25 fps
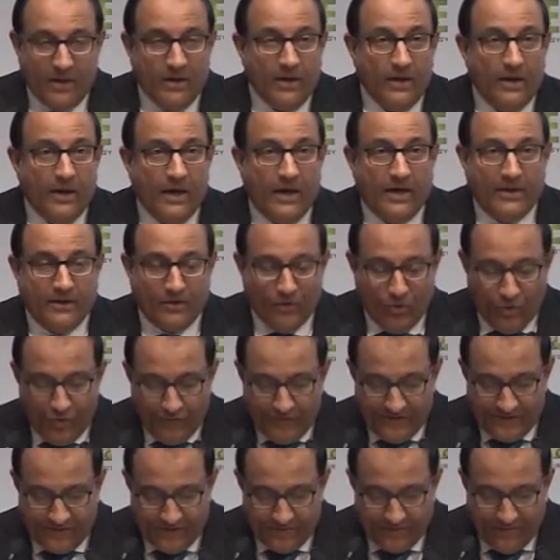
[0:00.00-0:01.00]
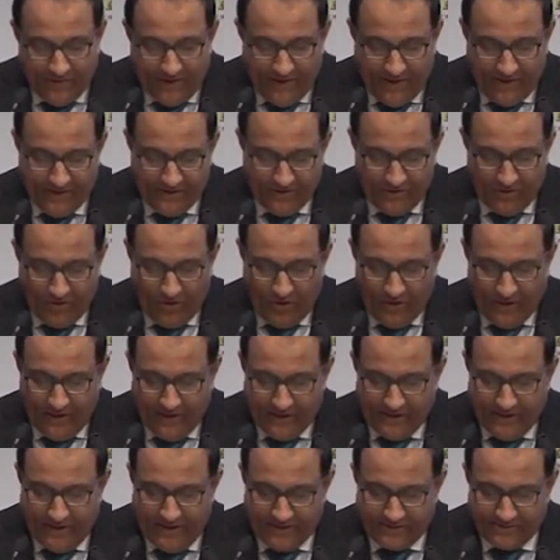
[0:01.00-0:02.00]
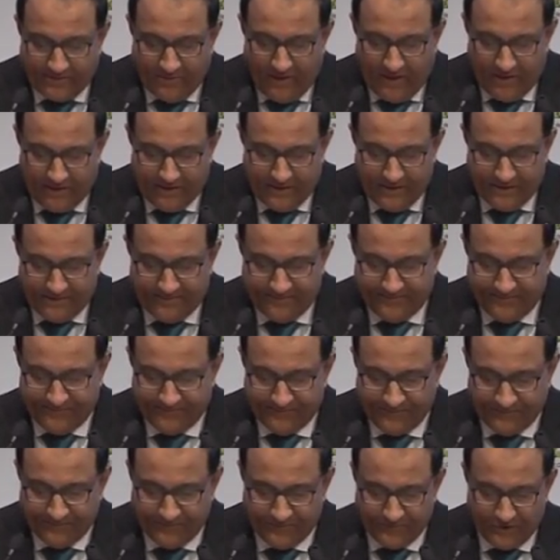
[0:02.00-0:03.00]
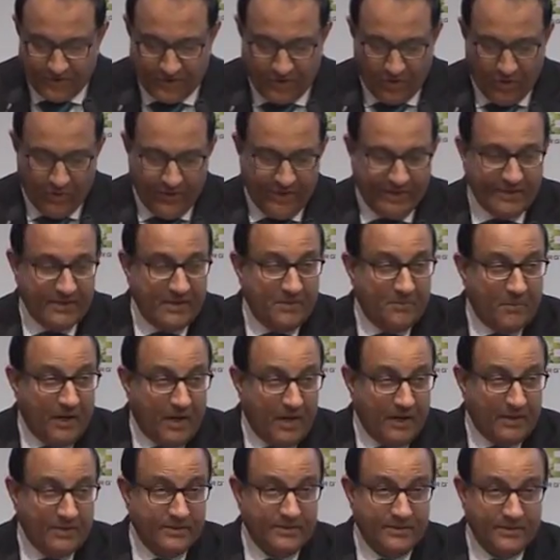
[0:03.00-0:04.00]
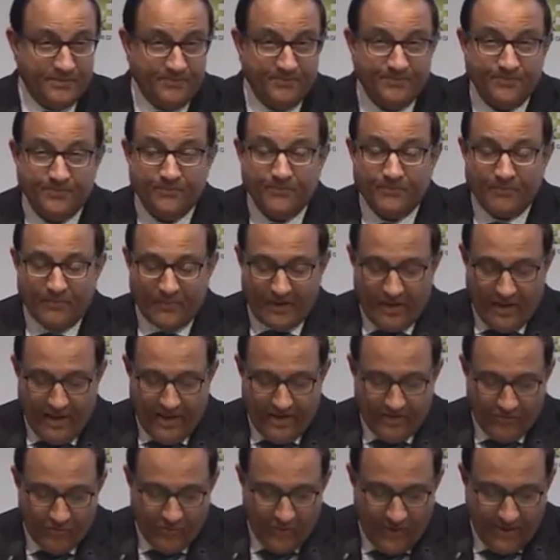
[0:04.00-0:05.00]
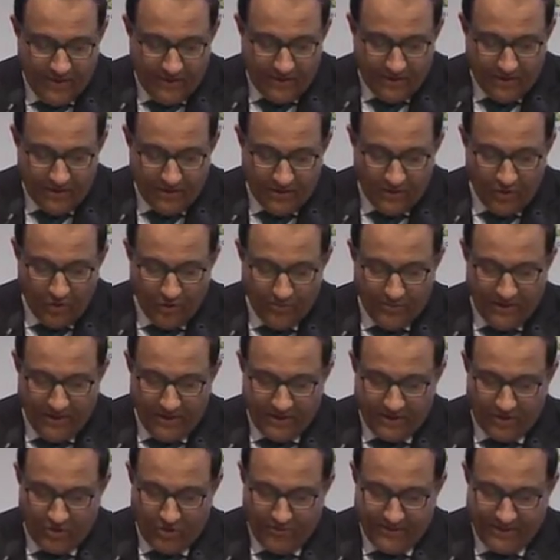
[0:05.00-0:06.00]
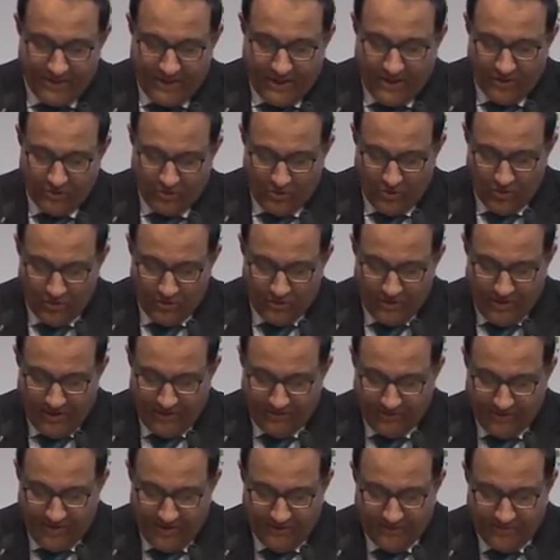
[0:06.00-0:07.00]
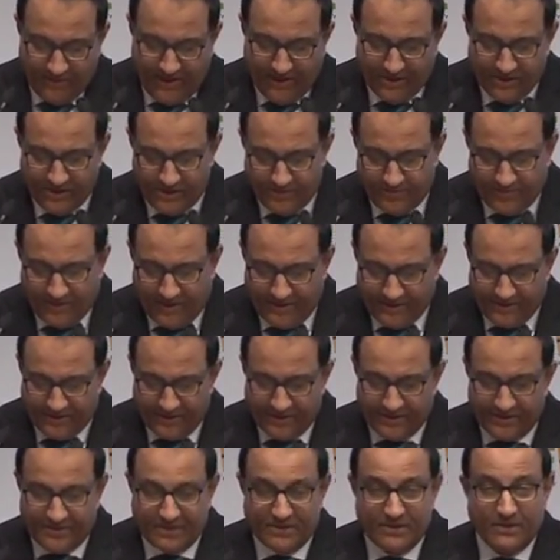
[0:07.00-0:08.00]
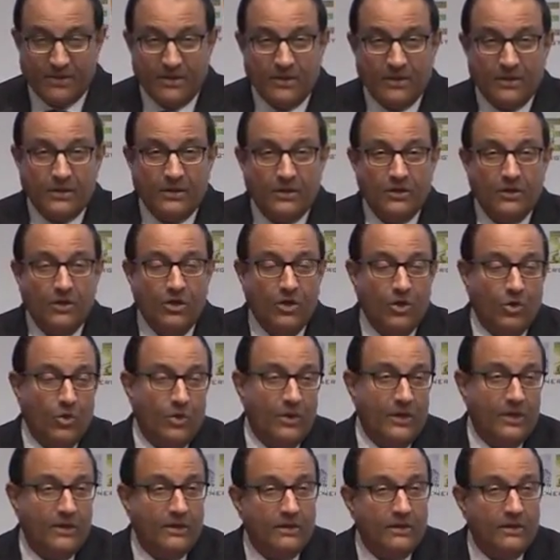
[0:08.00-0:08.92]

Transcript: An oversupplied oil and gas market, slowing demand, and weak global economic outlook have kept energy prices lower